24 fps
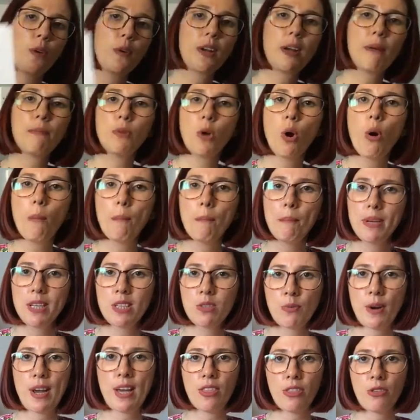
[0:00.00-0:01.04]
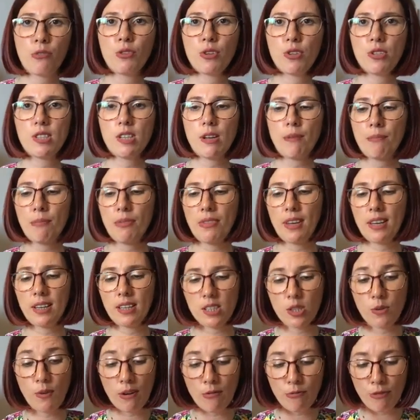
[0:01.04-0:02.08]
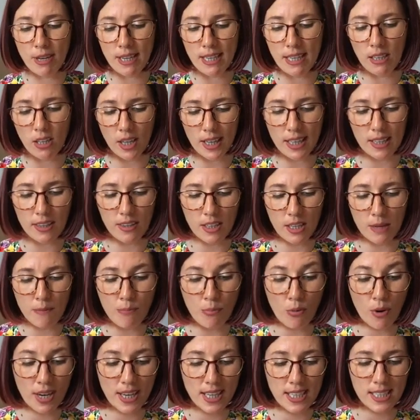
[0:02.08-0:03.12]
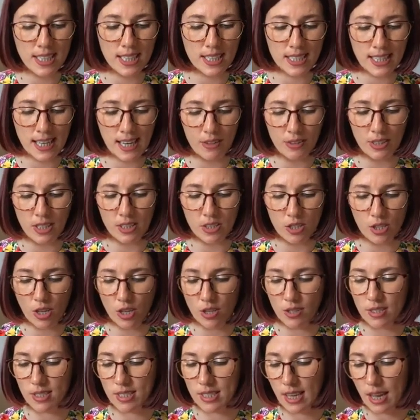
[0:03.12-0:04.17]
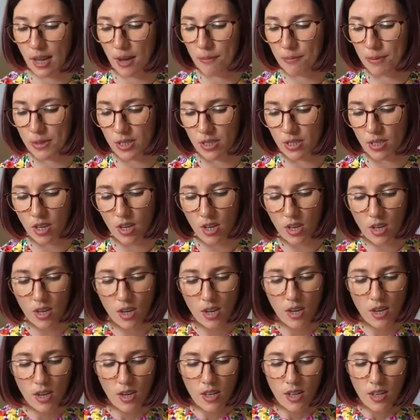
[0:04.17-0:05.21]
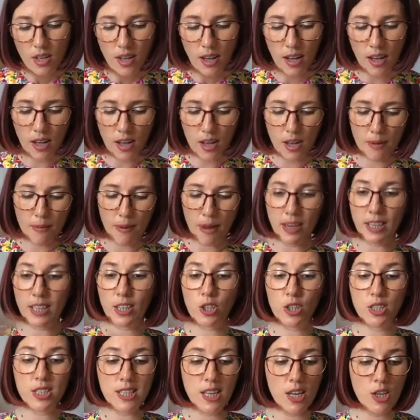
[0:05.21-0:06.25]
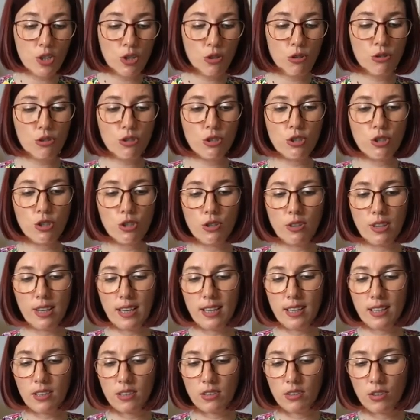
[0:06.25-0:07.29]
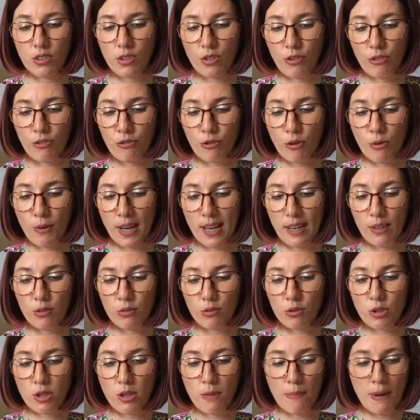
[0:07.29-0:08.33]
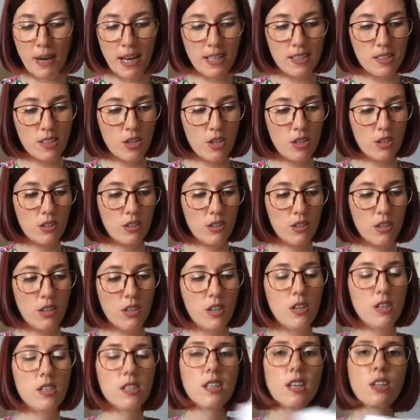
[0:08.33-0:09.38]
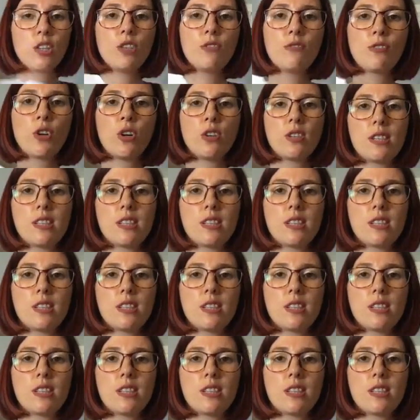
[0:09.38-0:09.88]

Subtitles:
and I'm not midway through something. So I really like that it breaks it down into those steps. And it continues to do that throughout the pattern. So then you've got